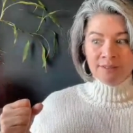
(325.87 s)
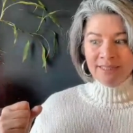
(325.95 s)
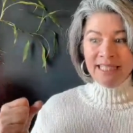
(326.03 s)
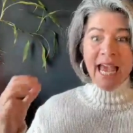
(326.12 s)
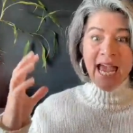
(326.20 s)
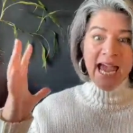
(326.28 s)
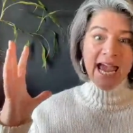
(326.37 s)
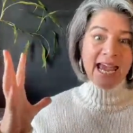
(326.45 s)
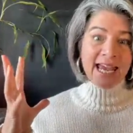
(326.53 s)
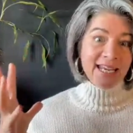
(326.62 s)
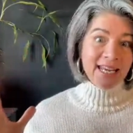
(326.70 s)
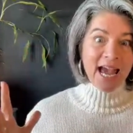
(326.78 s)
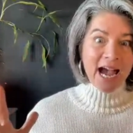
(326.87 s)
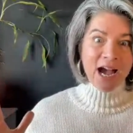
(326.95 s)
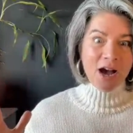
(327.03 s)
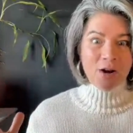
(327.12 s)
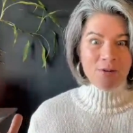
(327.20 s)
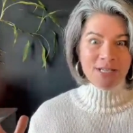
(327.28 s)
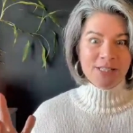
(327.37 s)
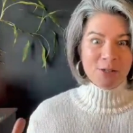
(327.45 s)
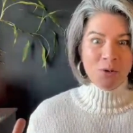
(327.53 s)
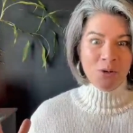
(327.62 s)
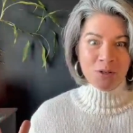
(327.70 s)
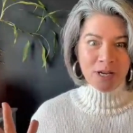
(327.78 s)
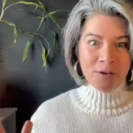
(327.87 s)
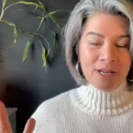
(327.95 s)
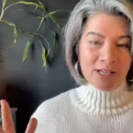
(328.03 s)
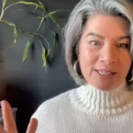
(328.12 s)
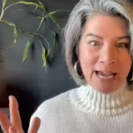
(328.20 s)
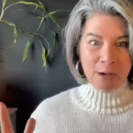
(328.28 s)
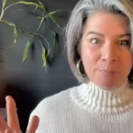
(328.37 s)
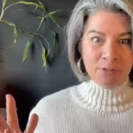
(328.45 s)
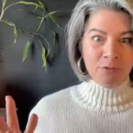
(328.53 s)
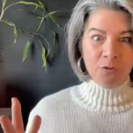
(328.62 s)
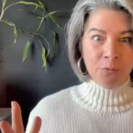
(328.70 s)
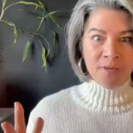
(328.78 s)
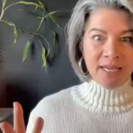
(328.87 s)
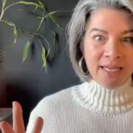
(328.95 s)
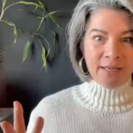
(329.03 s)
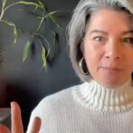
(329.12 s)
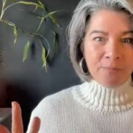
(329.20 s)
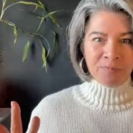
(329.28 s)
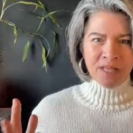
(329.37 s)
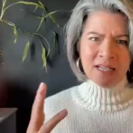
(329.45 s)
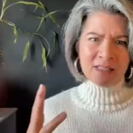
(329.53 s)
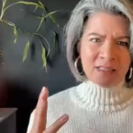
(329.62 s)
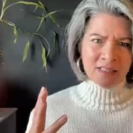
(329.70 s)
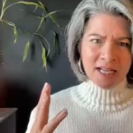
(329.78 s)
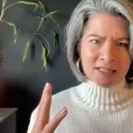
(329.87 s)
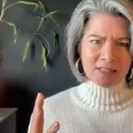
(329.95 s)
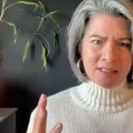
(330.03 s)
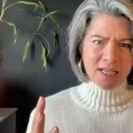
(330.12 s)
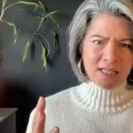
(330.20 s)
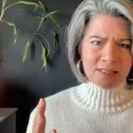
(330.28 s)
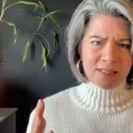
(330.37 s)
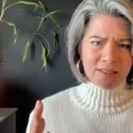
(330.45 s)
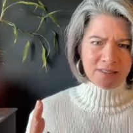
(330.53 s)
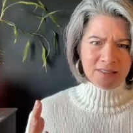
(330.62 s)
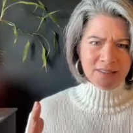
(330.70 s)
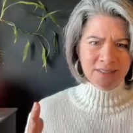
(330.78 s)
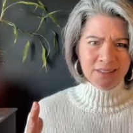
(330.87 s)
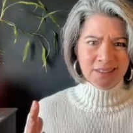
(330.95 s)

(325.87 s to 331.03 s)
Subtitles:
Yay, now it's all going to happen for me. Hustle, hustle, hustle.